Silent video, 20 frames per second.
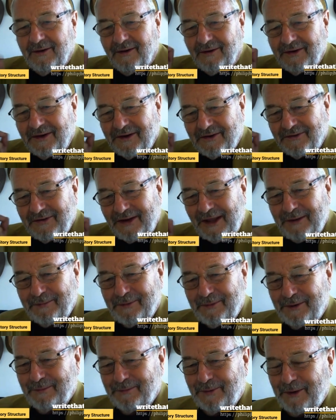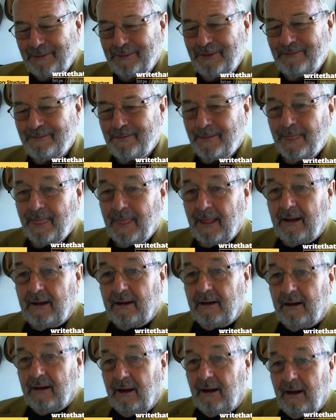I'll get his name in a moment.
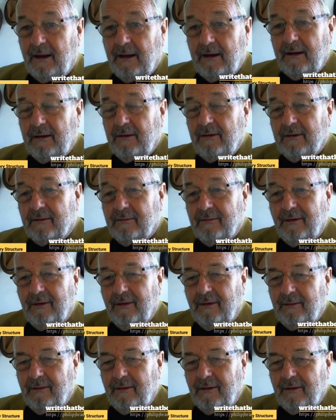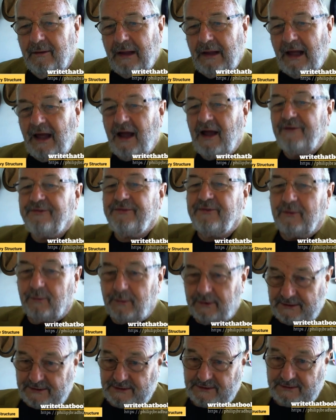And
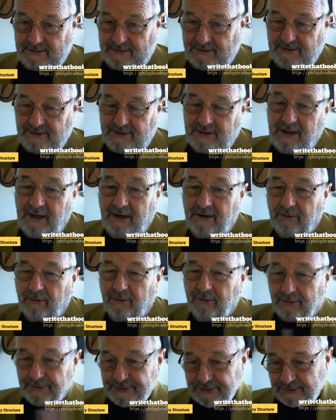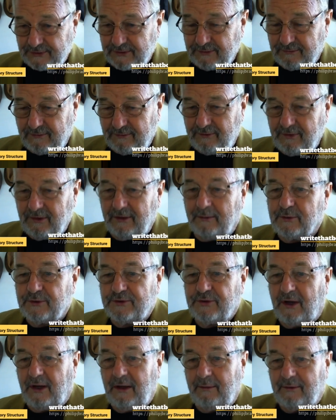afterwards, because he had all sorts of incredible
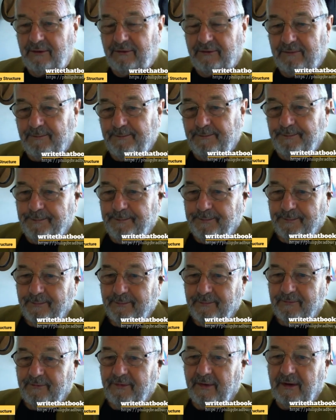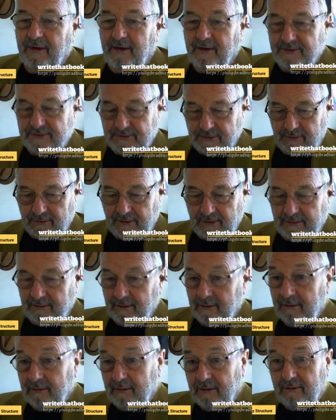dramas, financial and
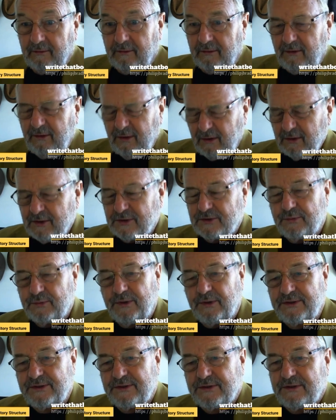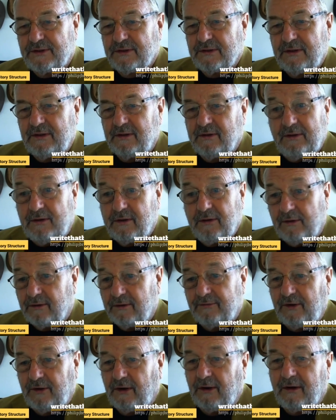then huge risks, and he could
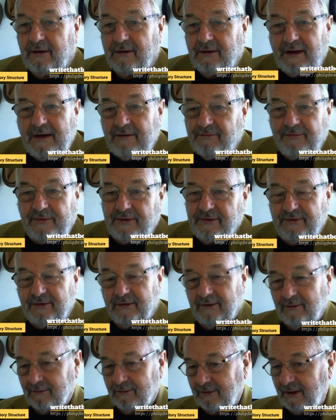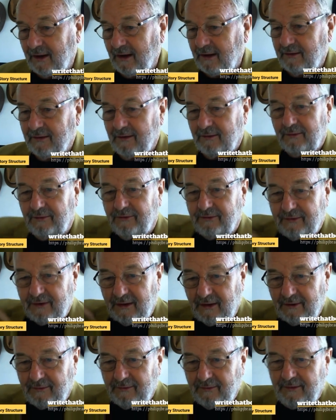have died every single day that he was
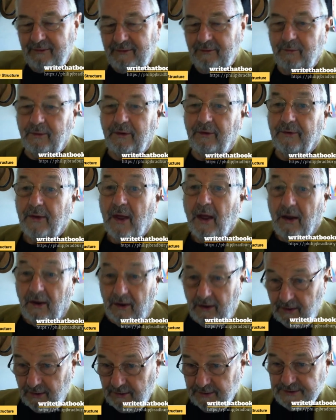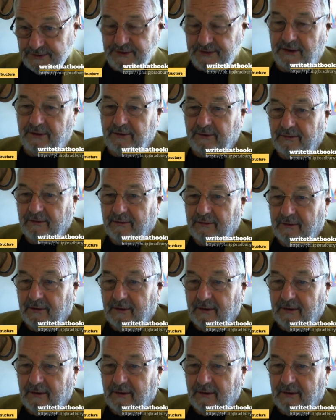sailing around the world on his own,